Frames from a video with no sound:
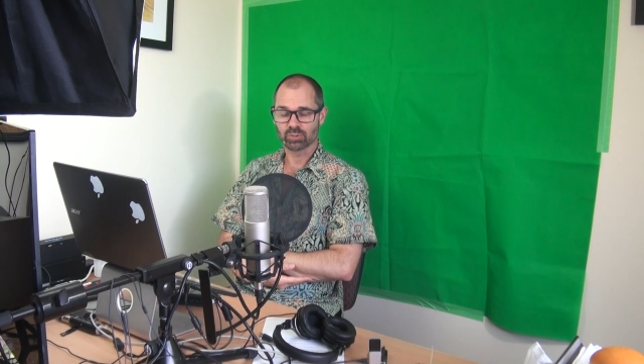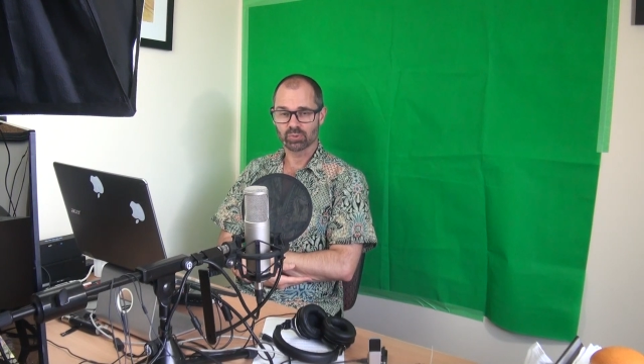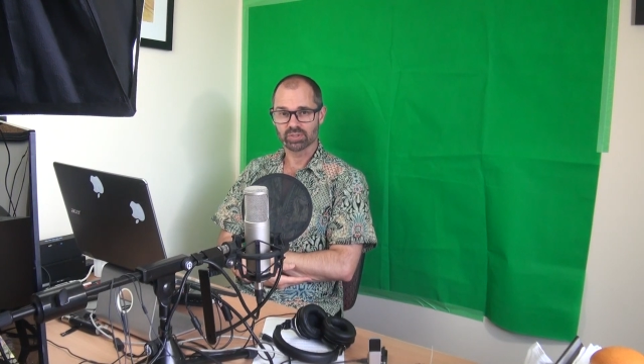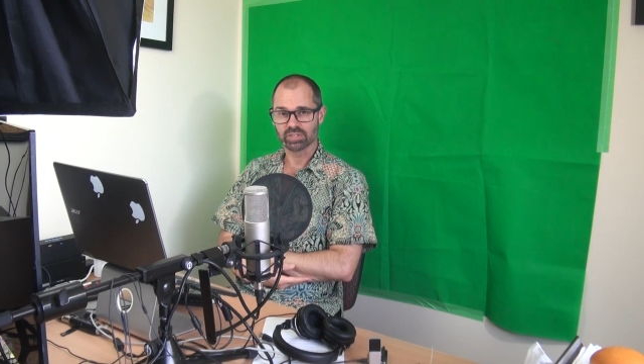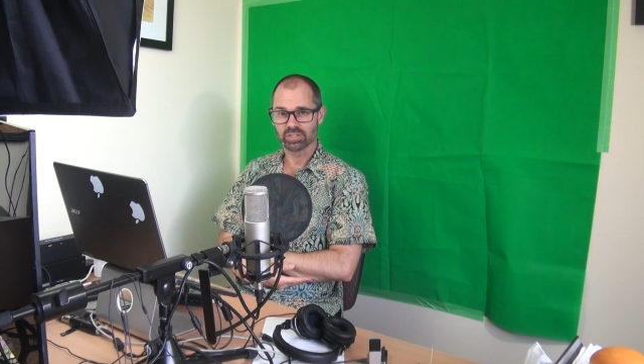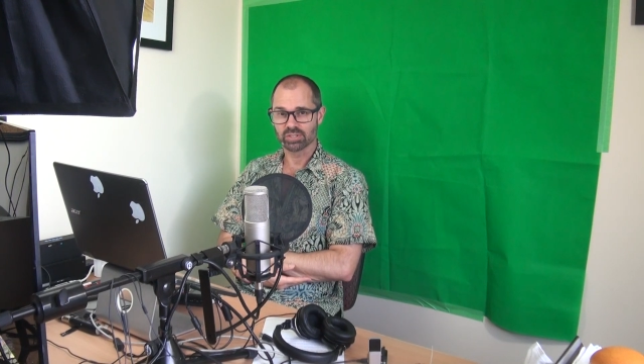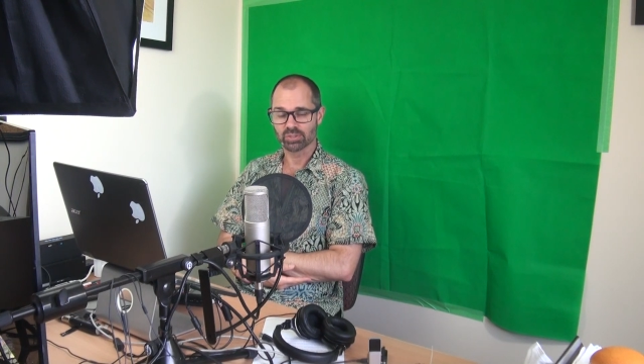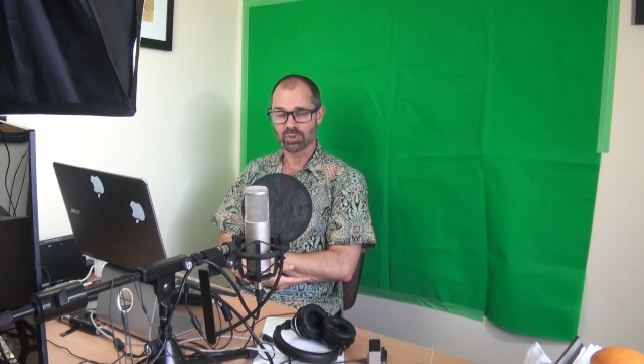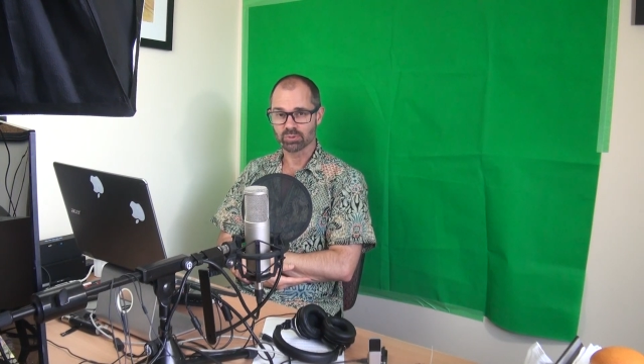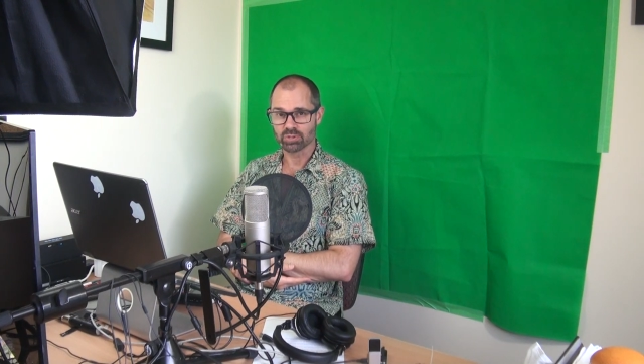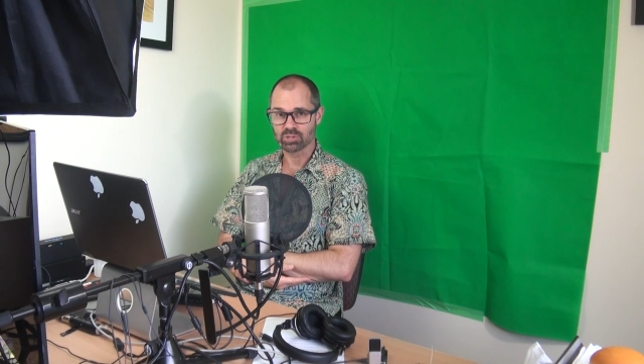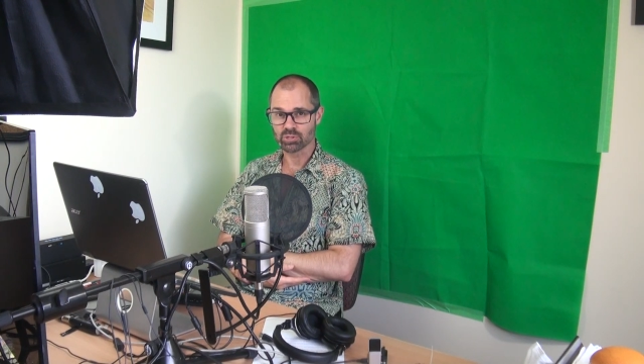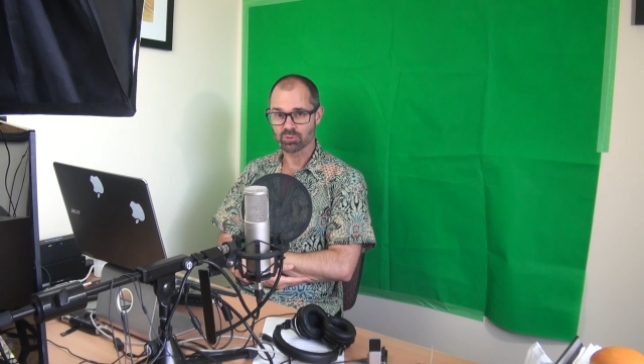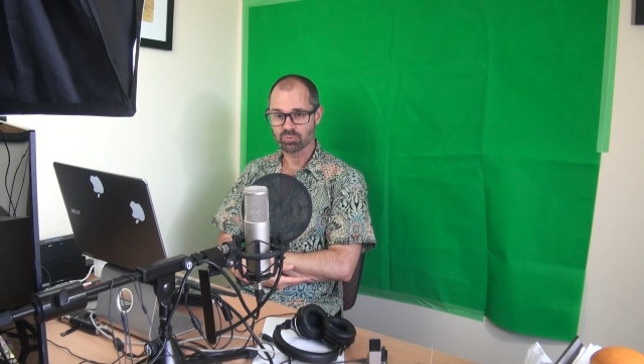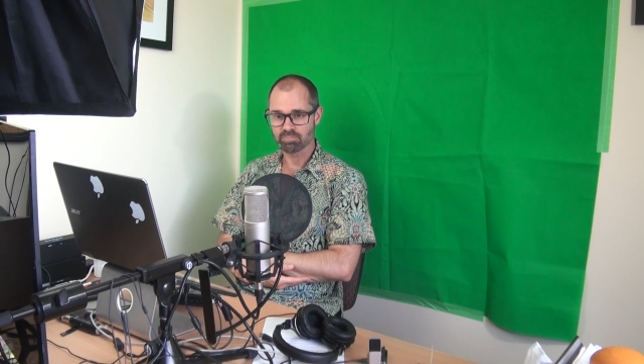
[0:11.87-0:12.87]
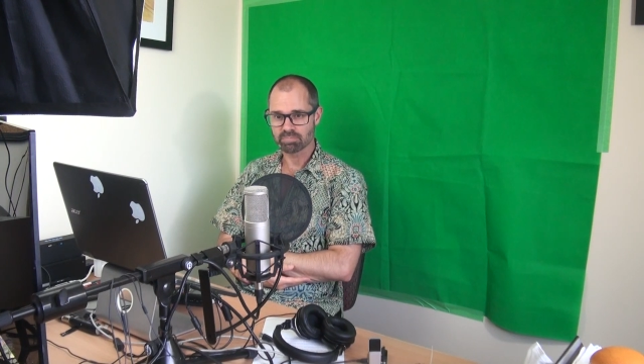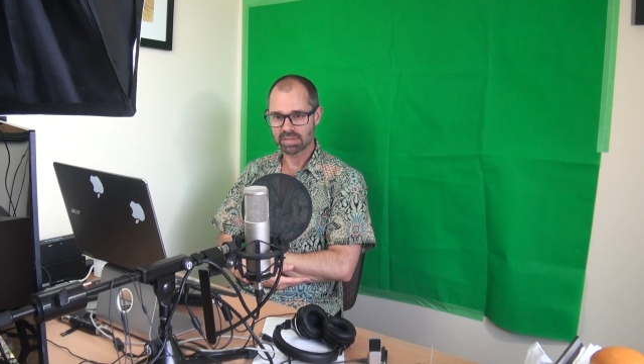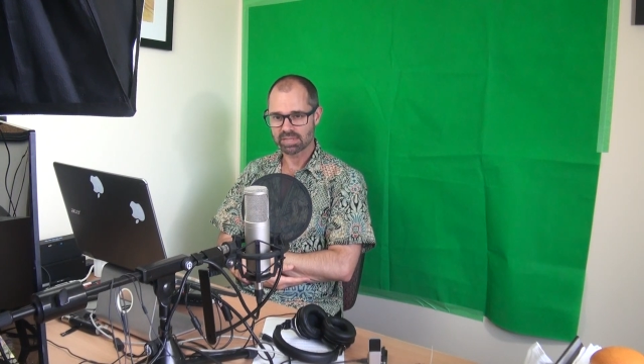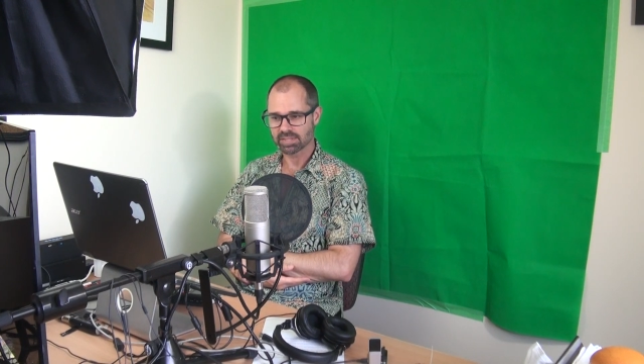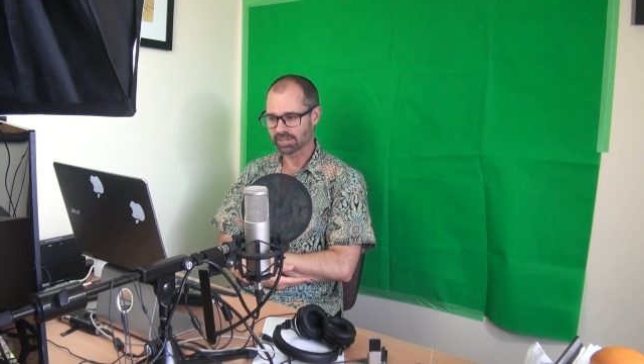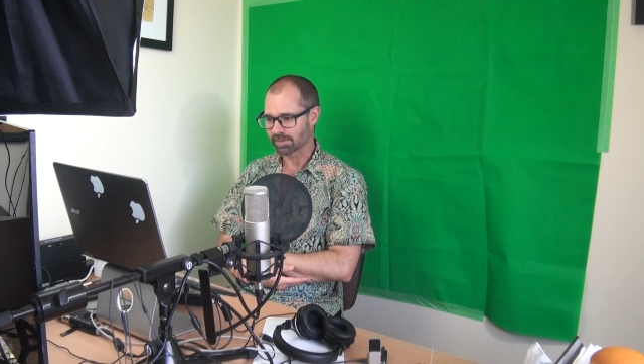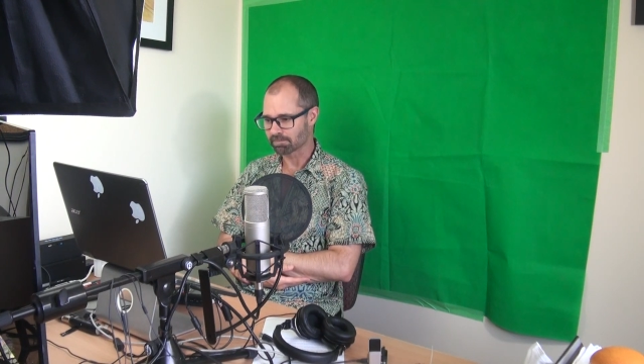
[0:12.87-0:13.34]
joined into your Zoom
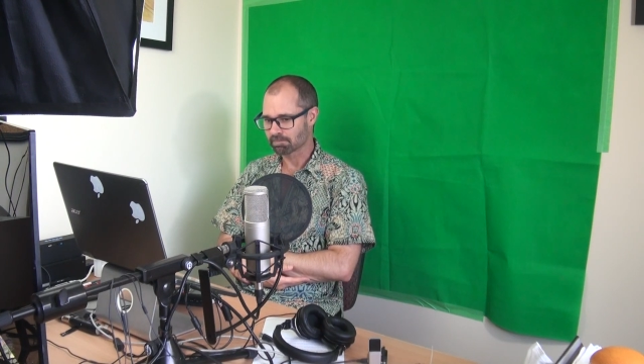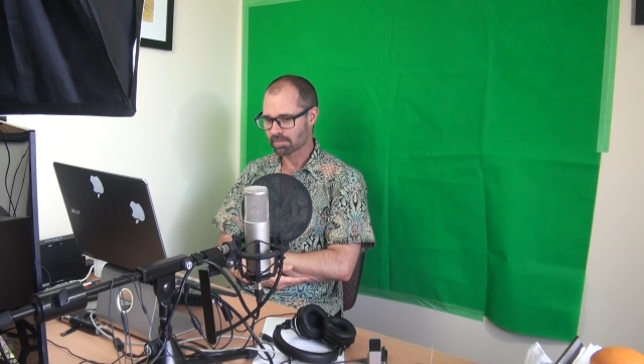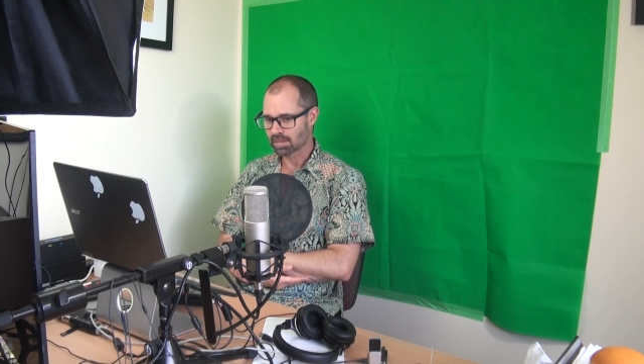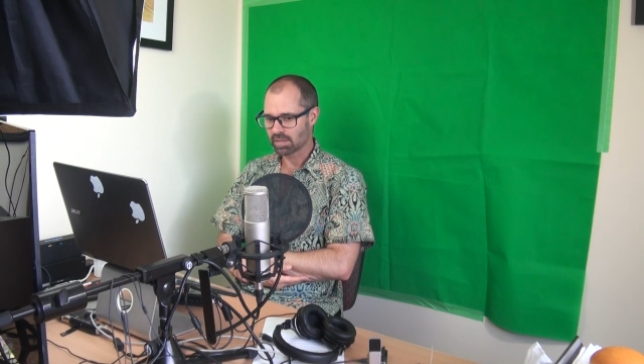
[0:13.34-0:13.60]
meeting.